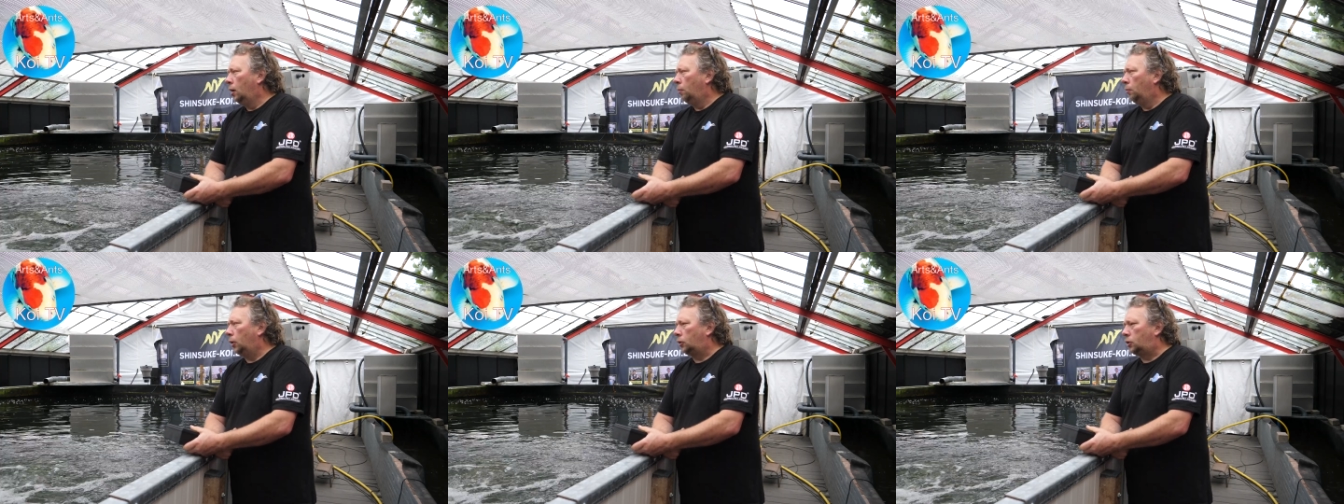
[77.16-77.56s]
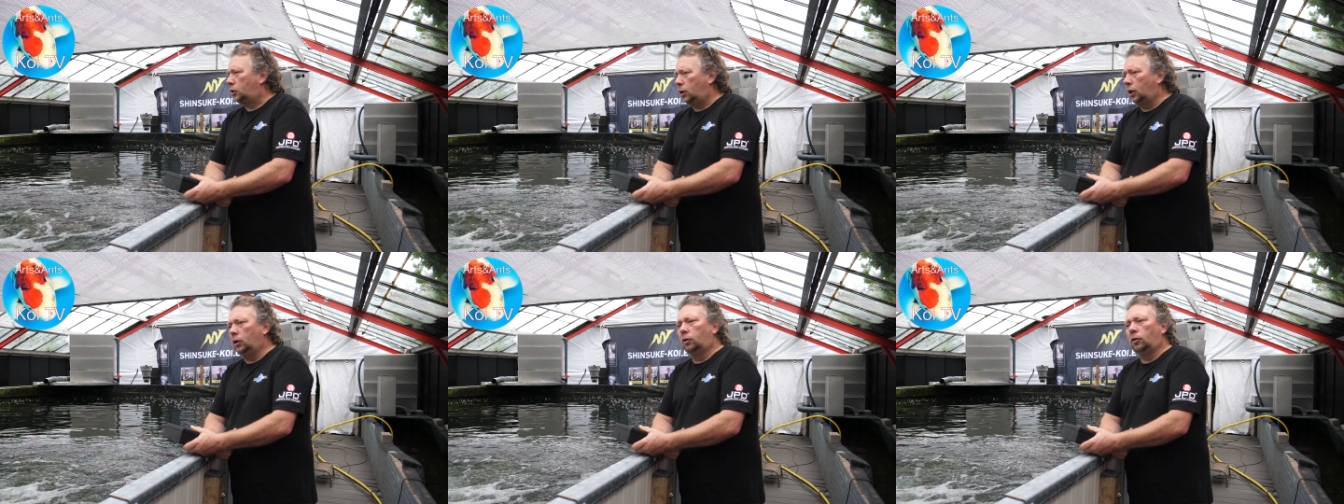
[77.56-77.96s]
but
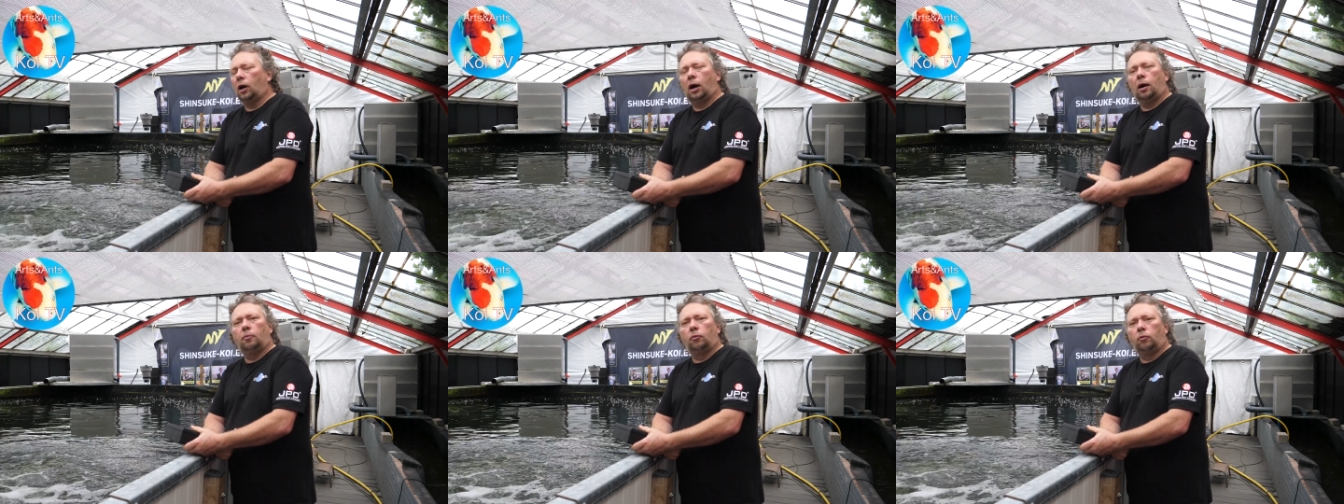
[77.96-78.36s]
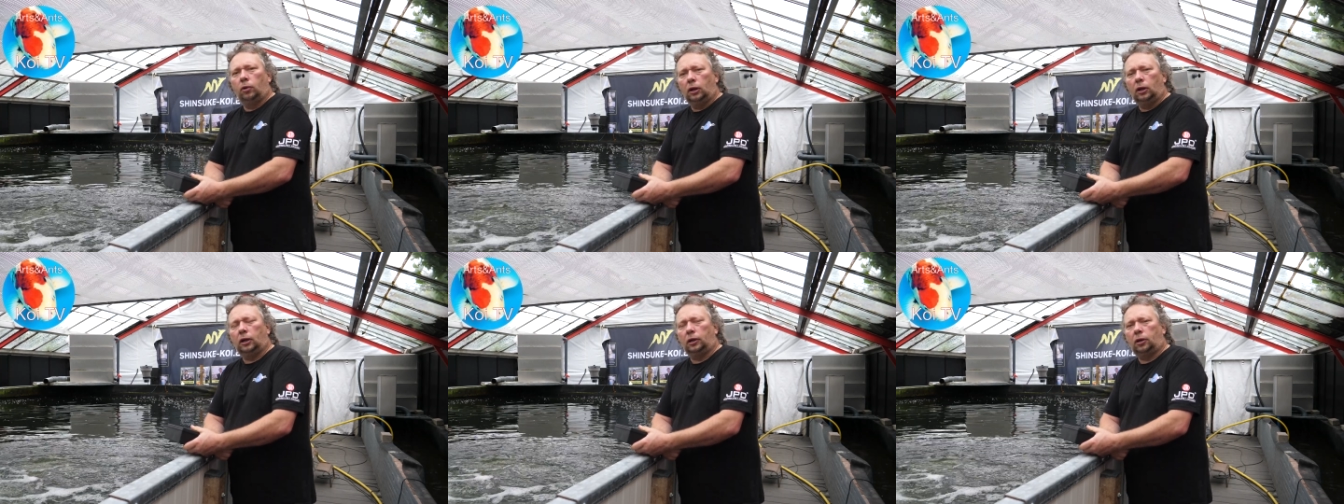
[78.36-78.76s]
still, I'm
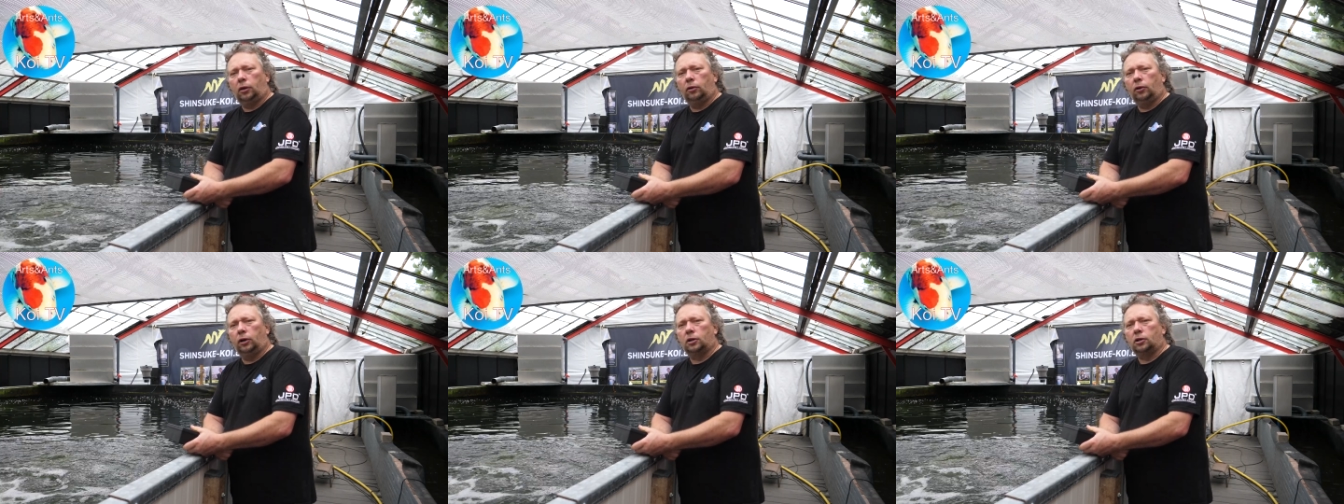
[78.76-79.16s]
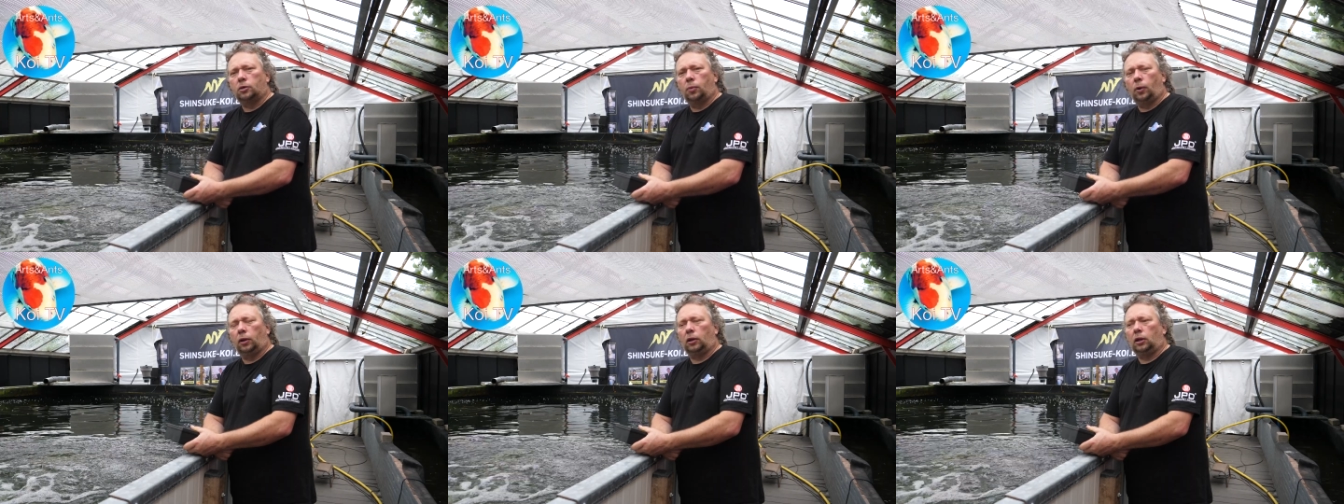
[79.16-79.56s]
really curious
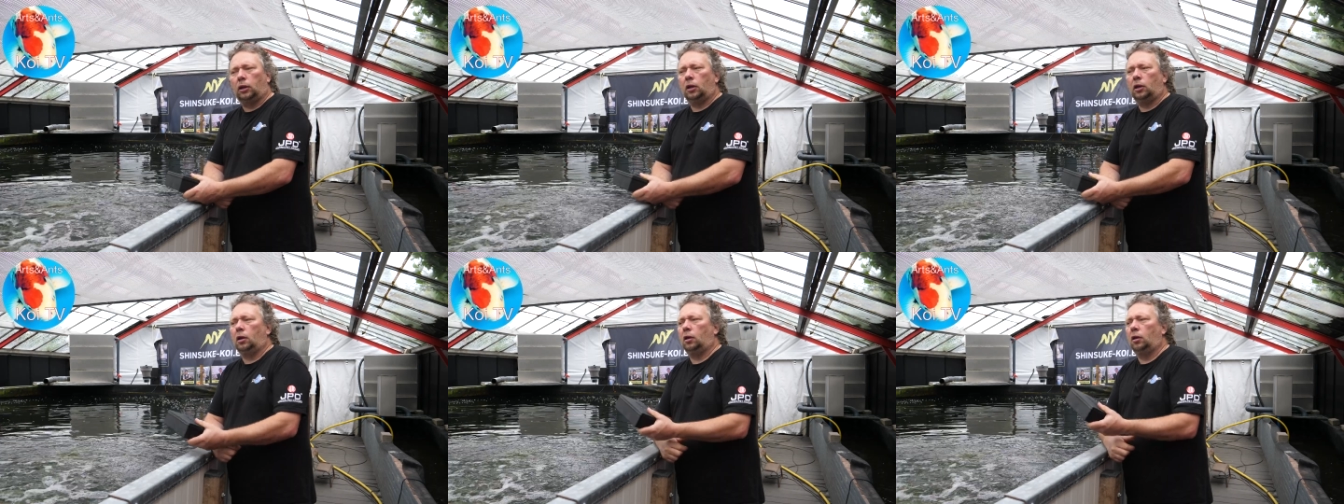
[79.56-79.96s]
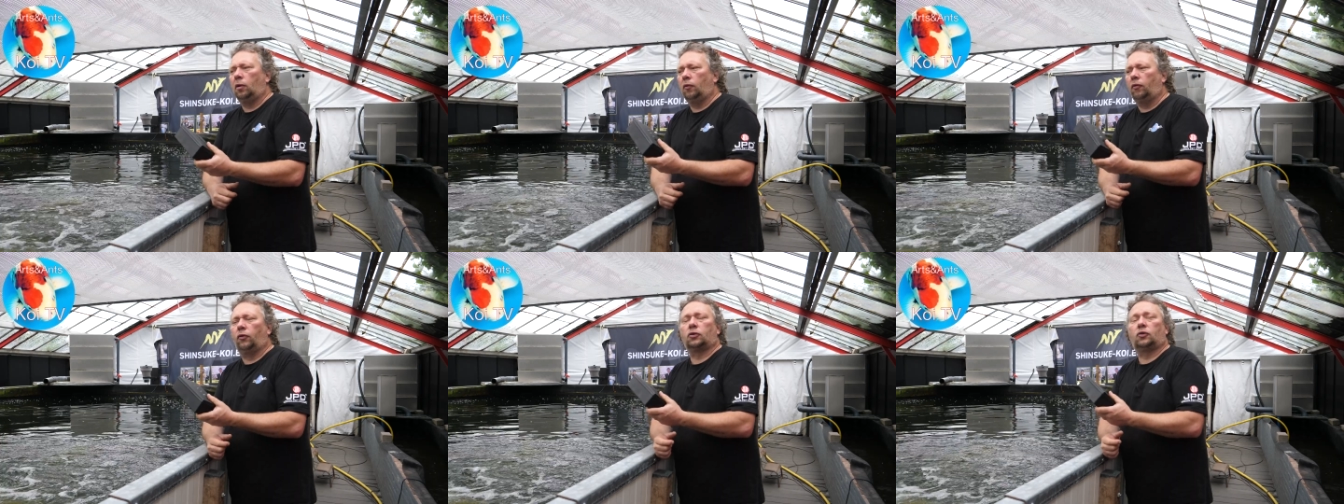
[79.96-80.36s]
what the
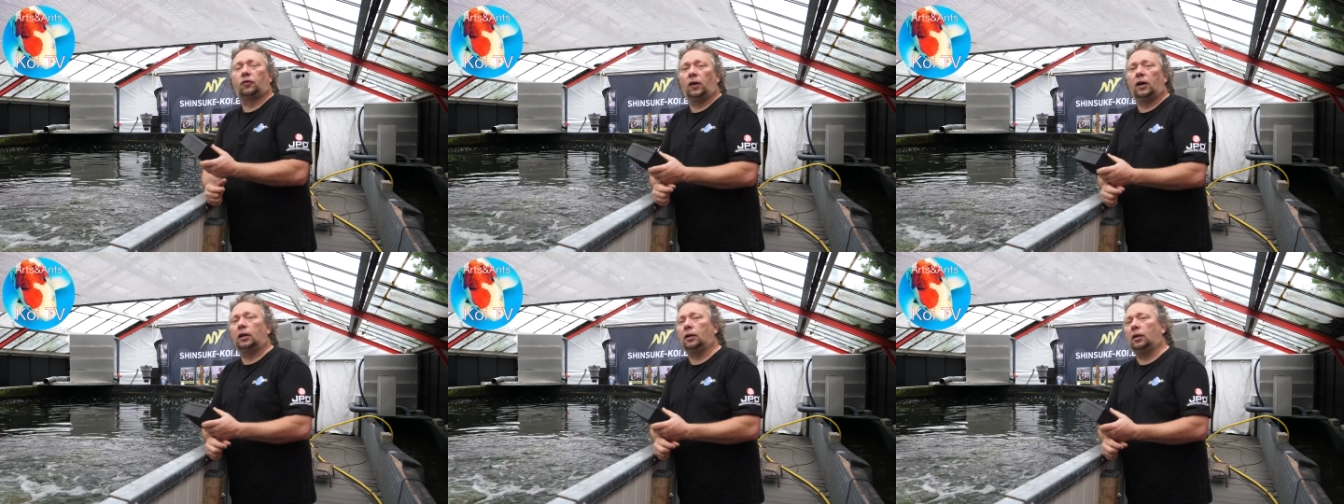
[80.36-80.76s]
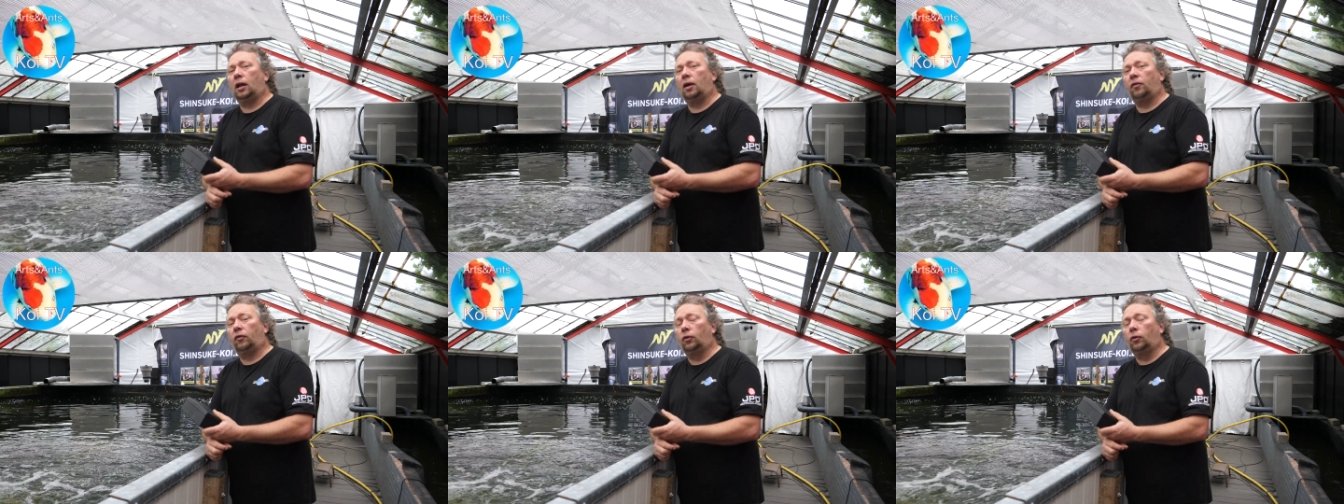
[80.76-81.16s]
phosphate
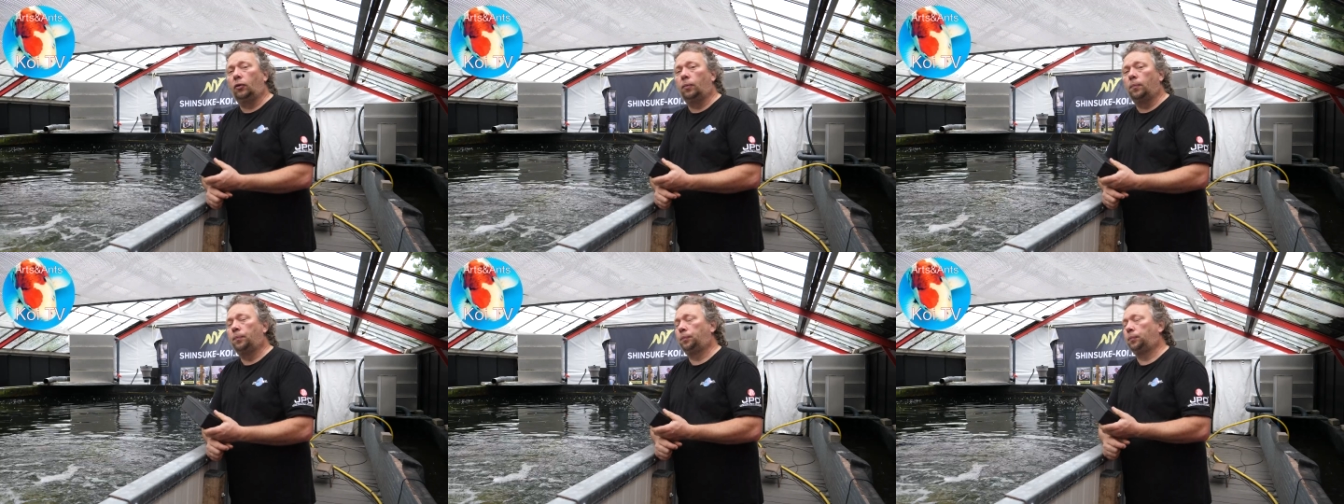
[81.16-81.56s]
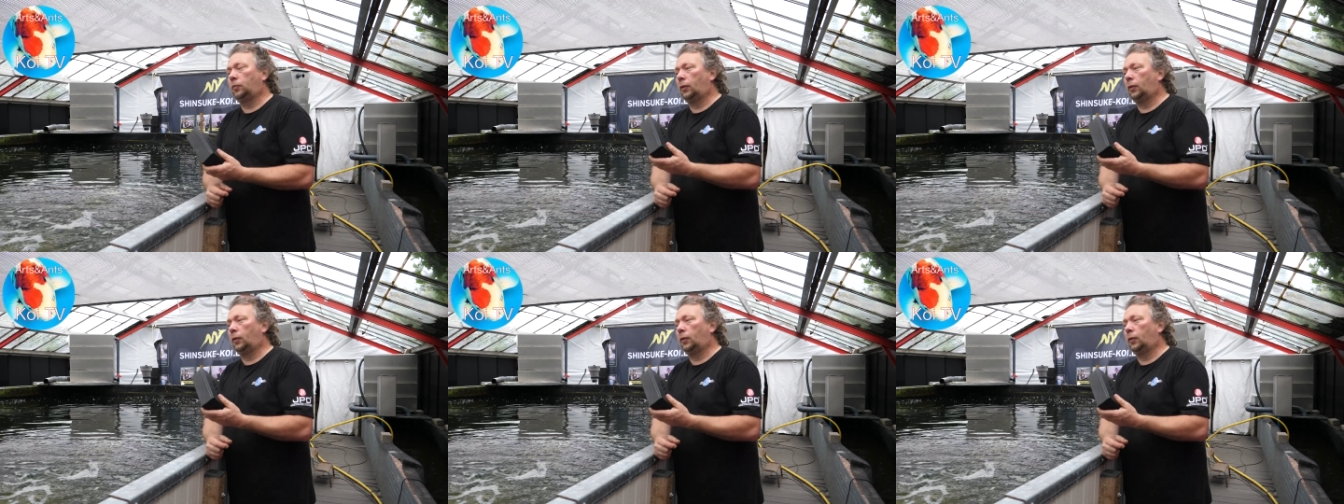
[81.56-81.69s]
level